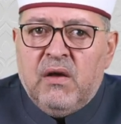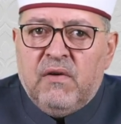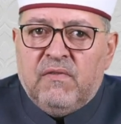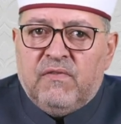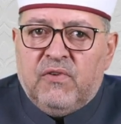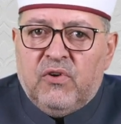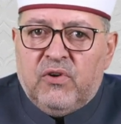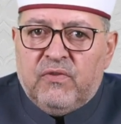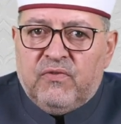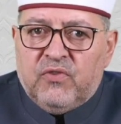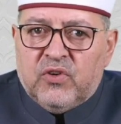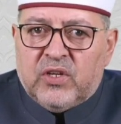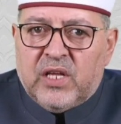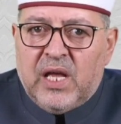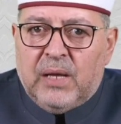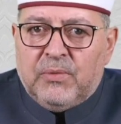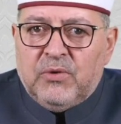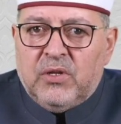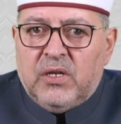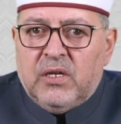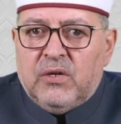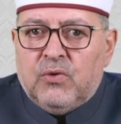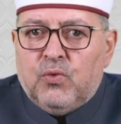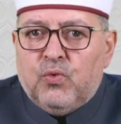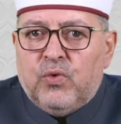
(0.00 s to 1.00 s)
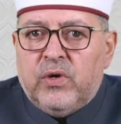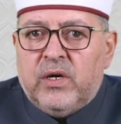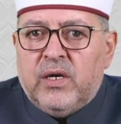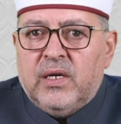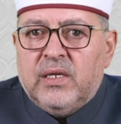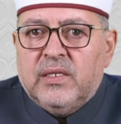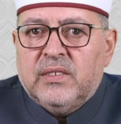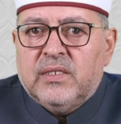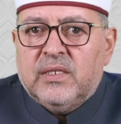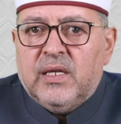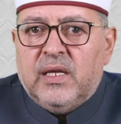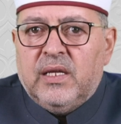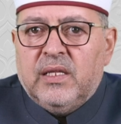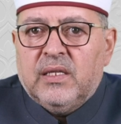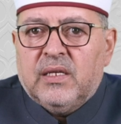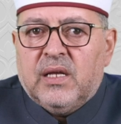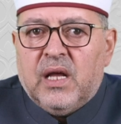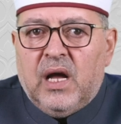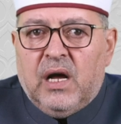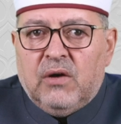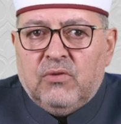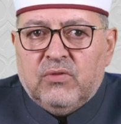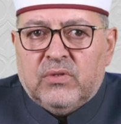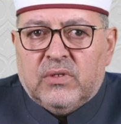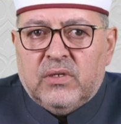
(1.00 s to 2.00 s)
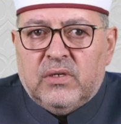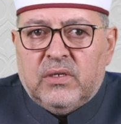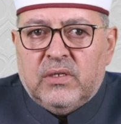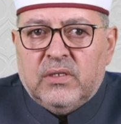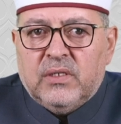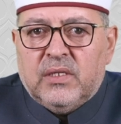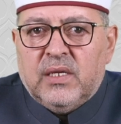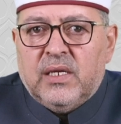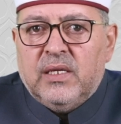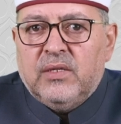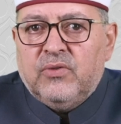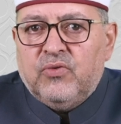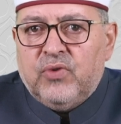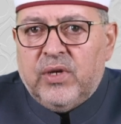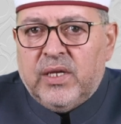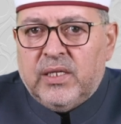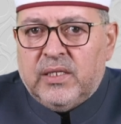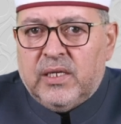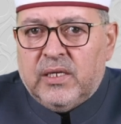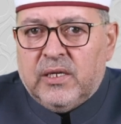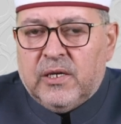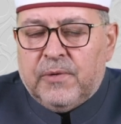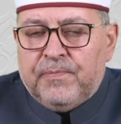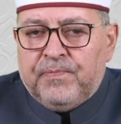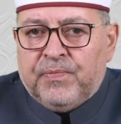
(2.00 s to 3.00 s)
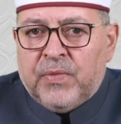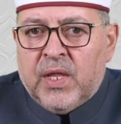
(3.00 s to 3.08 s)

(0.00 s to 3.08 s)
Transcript: for vocabulary words encountered in reading.